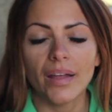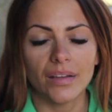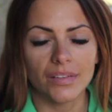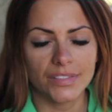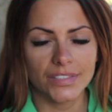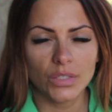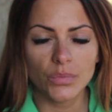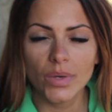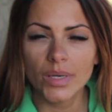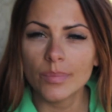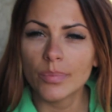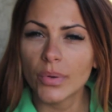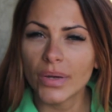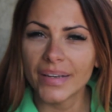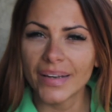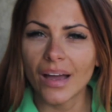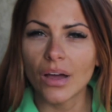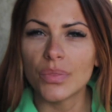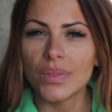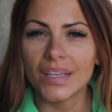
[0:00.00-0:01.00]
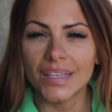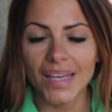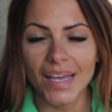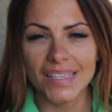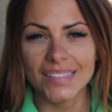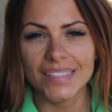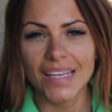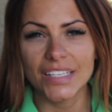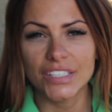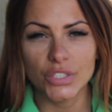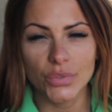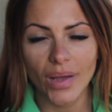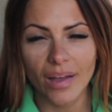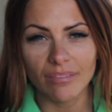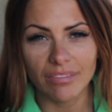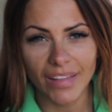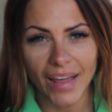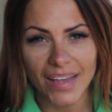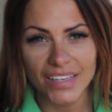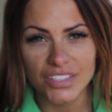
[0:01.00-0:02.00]
I also want to point out that yes, I do
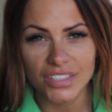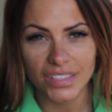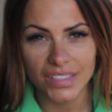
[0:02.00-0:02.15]
have lash